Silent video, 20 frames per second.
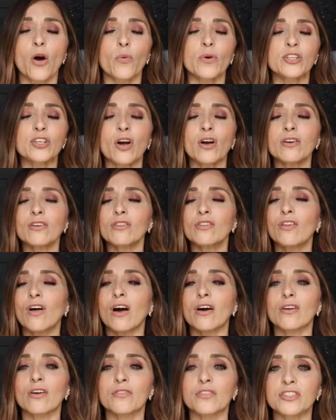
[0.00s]
We talk a
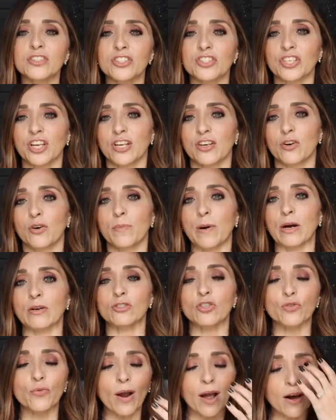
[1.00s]
lot on this channel
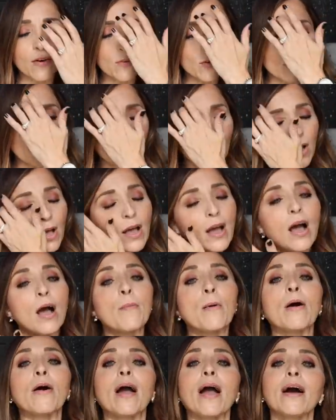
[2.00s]
about travel,
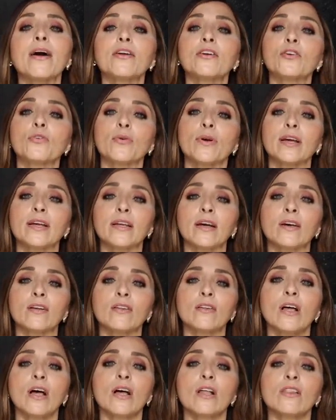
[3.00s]
about how to create
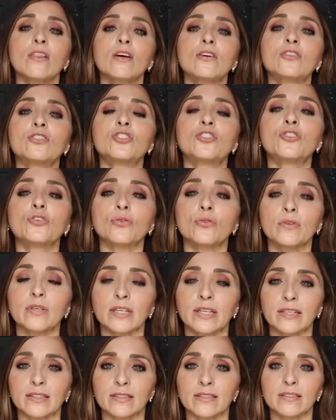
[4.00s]
a
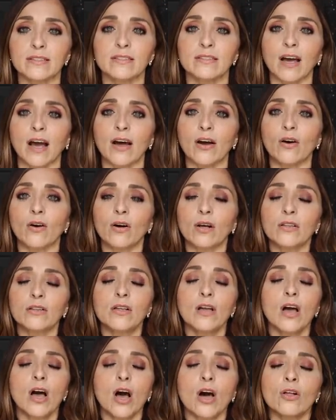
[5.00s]
luxurious
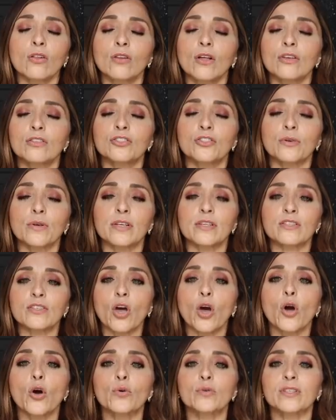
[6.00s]
style, a, a luxurious
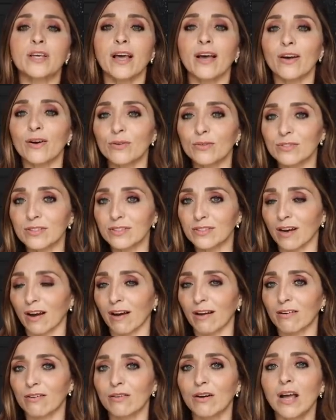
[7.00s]
hotel
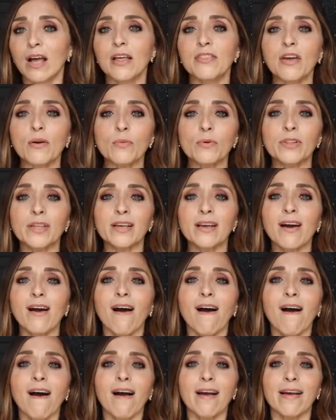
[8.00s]
style, that really
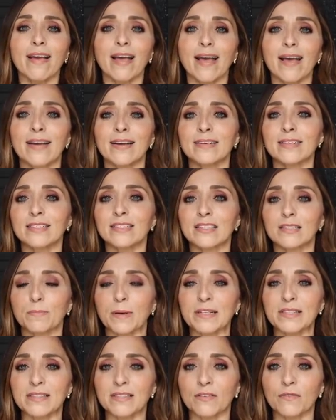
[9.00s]
high and
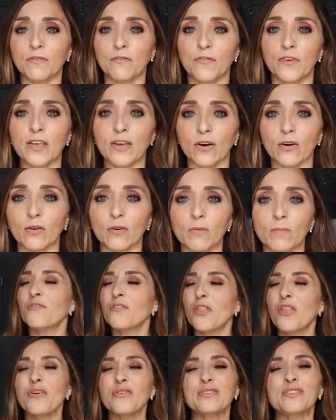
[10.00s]
expensive feel.
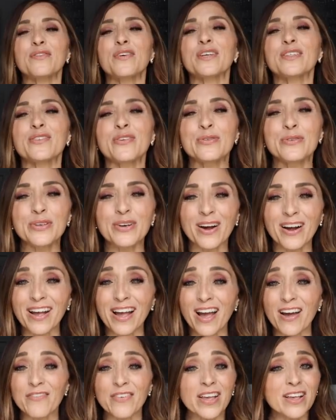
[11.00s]
For those of us who do not
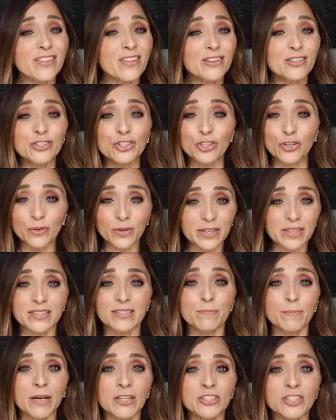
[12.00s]
have a
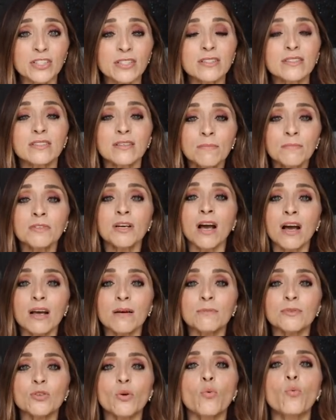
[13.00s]
luxurious budget,
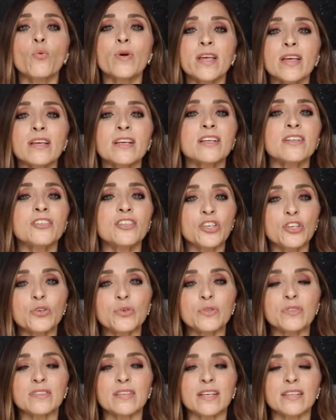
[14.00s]
sometimes we can
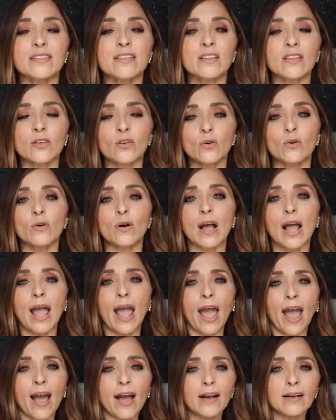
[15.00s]
use these little
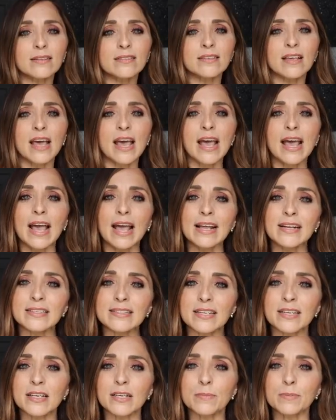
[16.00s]
hacks
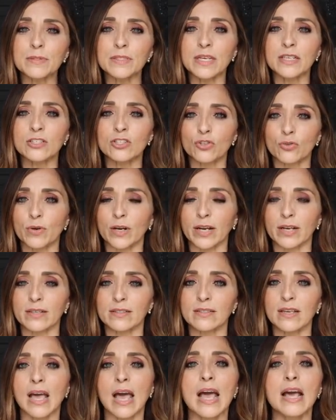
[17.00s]
and tips and
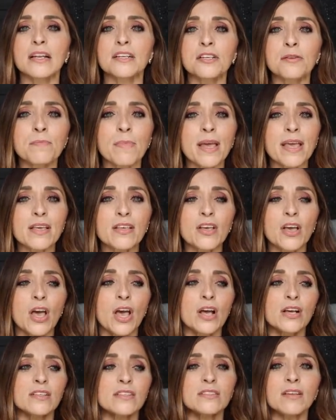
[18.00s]
tricks to make
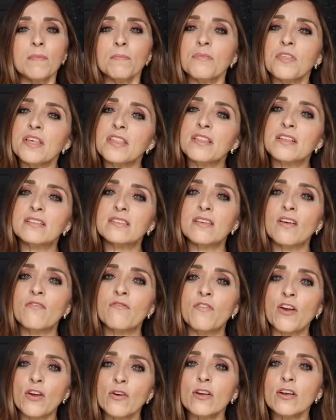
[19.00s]
something that's
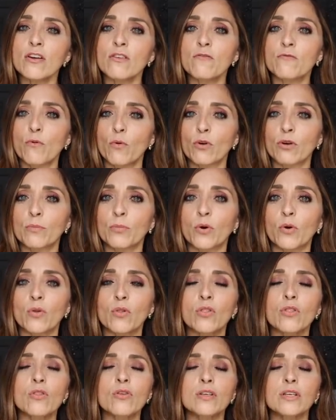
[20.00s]
very
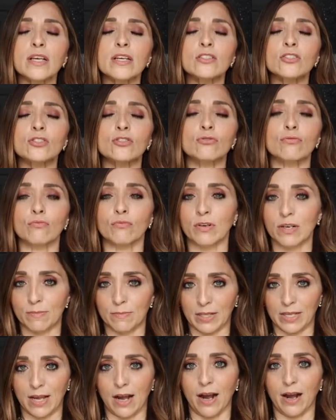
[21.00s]
affordable, look
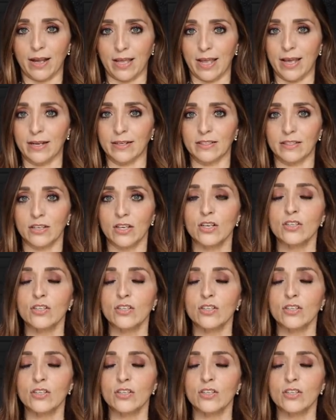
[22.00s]
extremely high end.